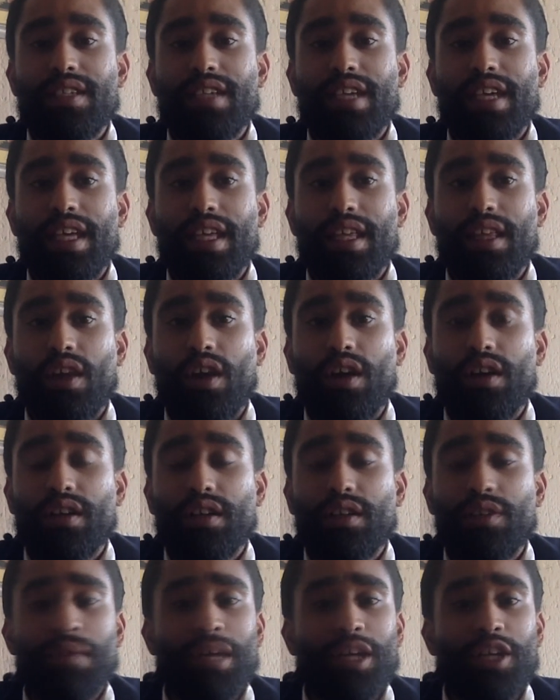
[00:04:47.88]
content or
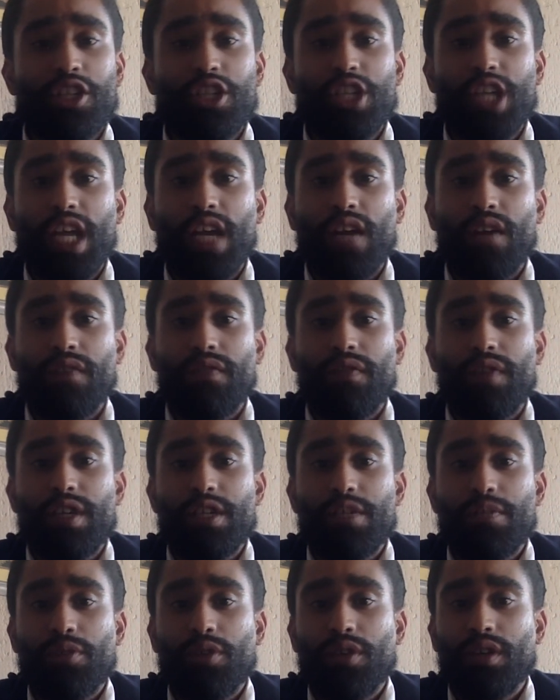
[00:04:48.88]
article headline
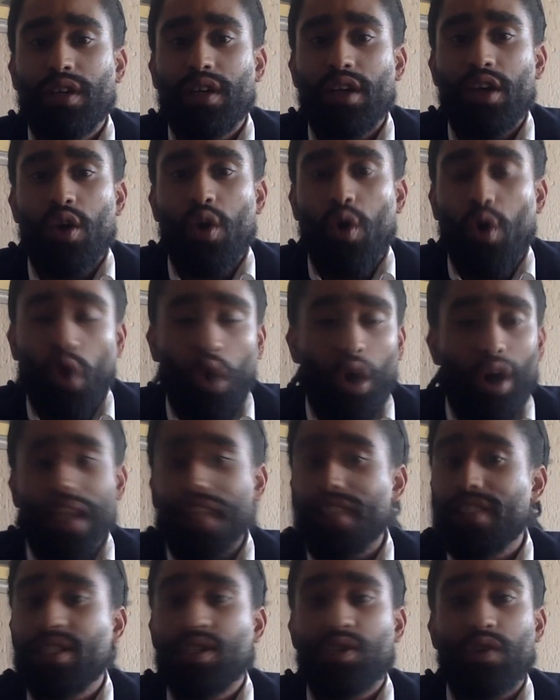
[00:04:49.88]
is catching.
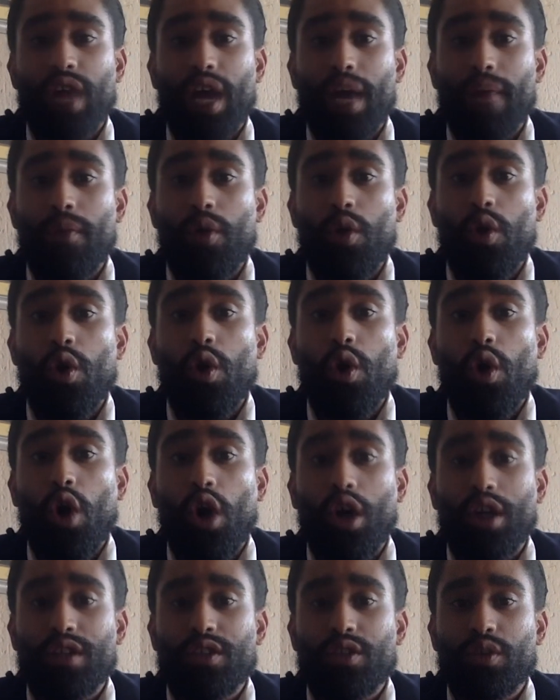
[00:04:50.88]
So when they
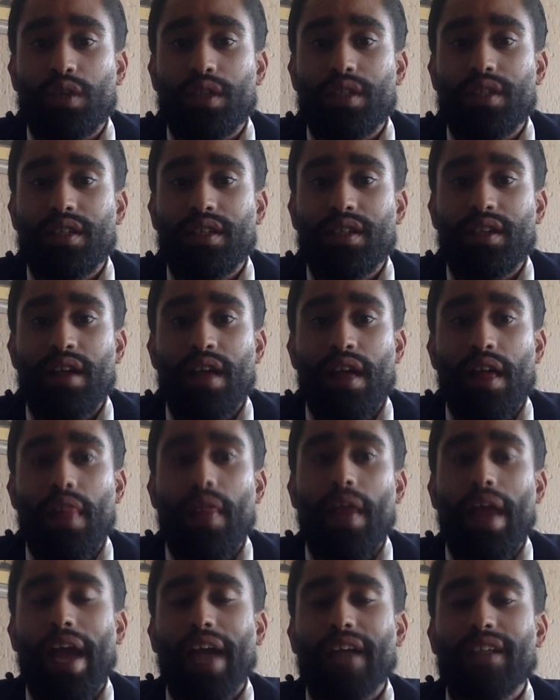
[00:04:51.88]
see the article
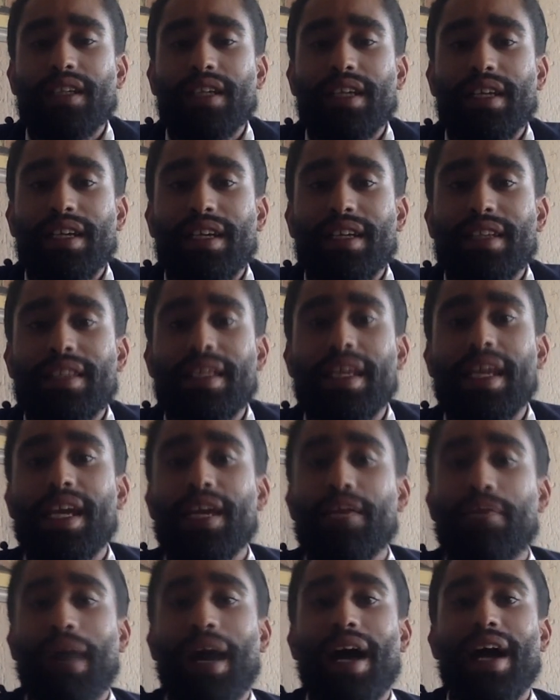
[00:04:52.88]
being shared on
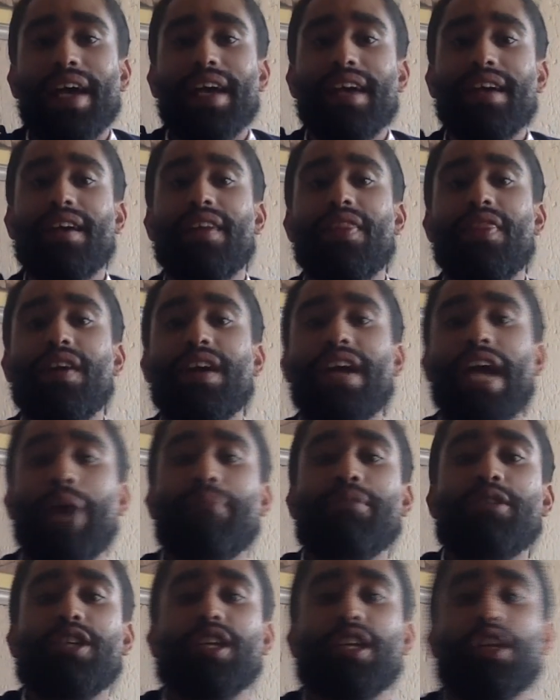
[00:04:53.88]
Facebook, on
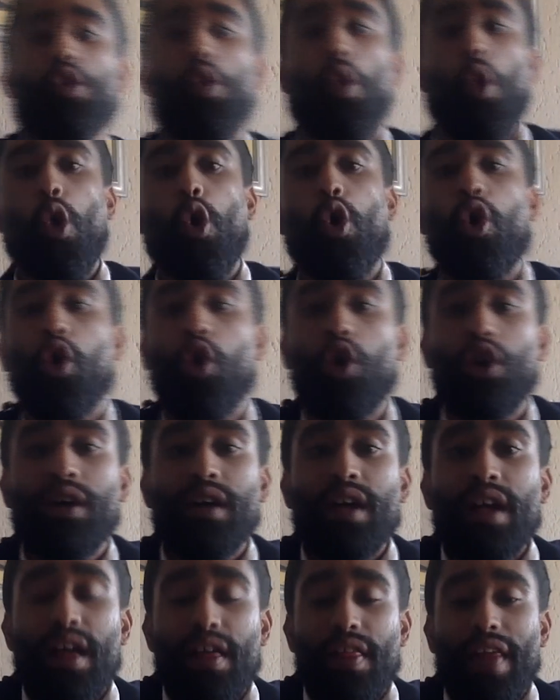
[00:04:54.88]
Instagram, or on
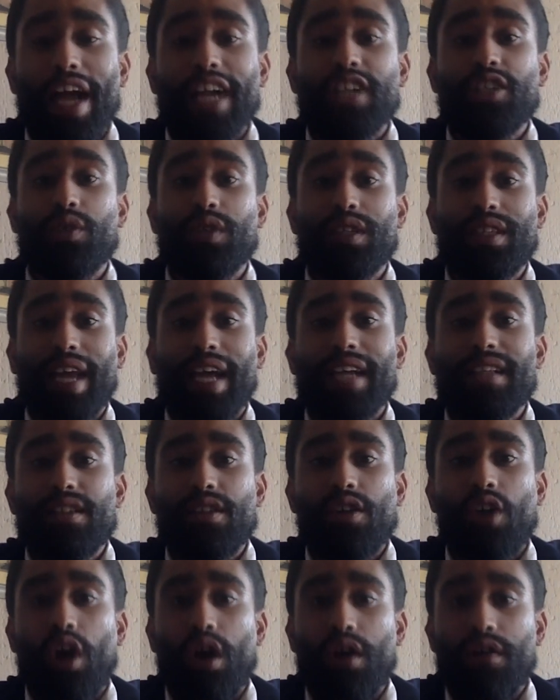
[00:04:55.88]
Twitter, they're
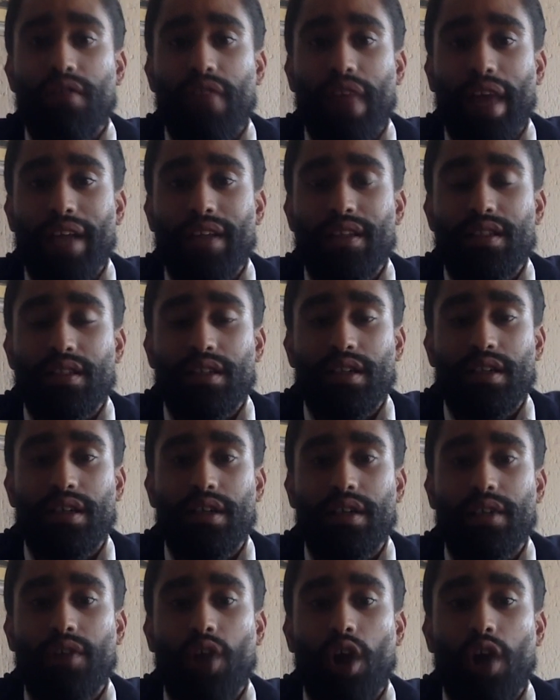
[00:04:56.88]
actually intrigued
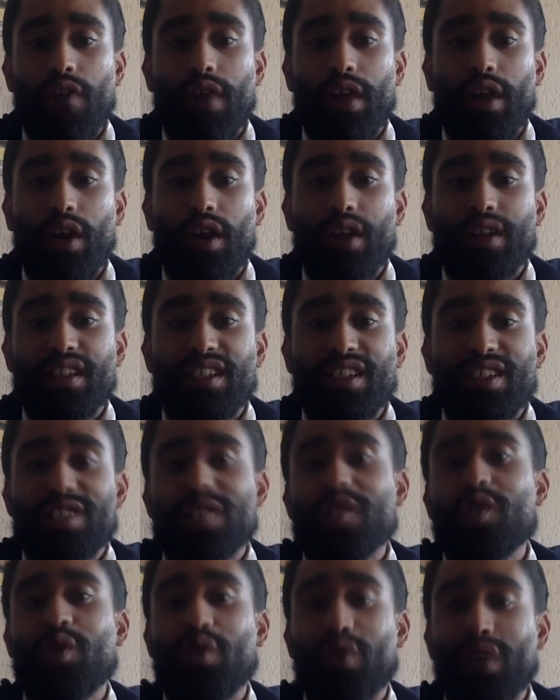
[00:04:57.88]
by the
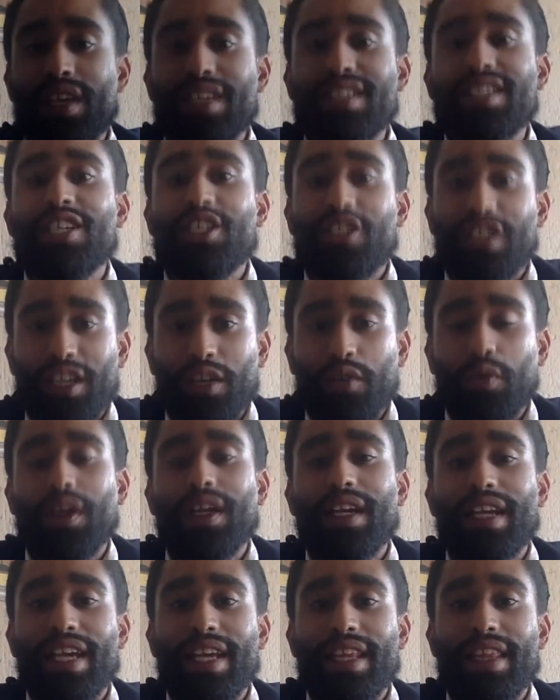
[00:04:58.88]
caption or
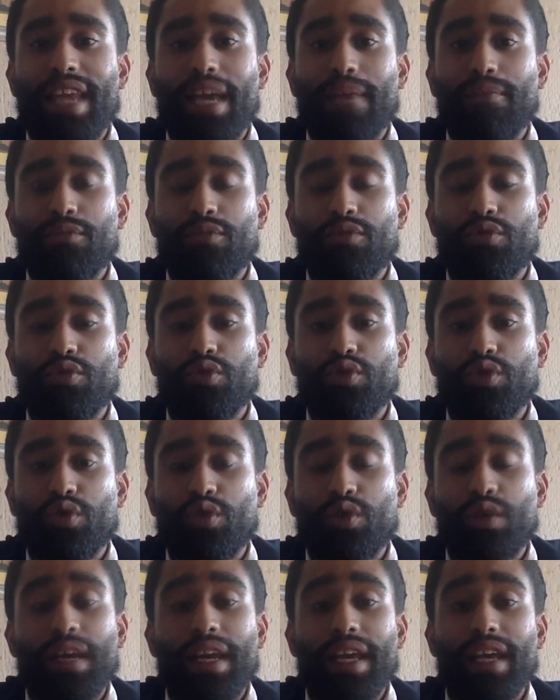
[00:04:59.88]
the actual title
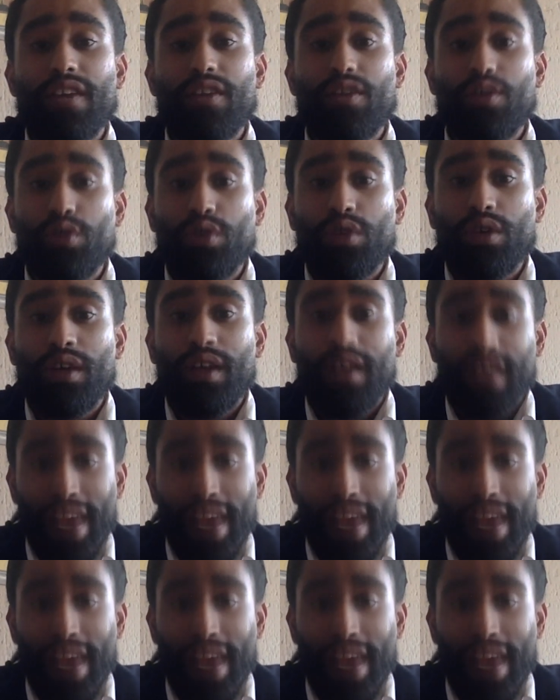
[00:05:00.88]
of that